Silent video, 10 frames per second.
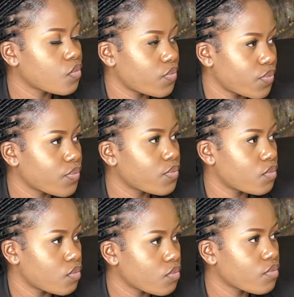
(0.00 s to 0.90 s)
according
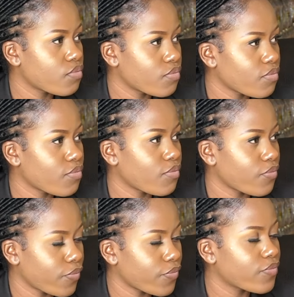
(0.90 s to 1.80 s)
to research, it
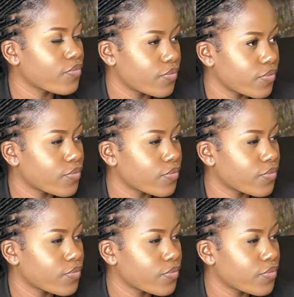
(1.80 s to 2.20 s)
has been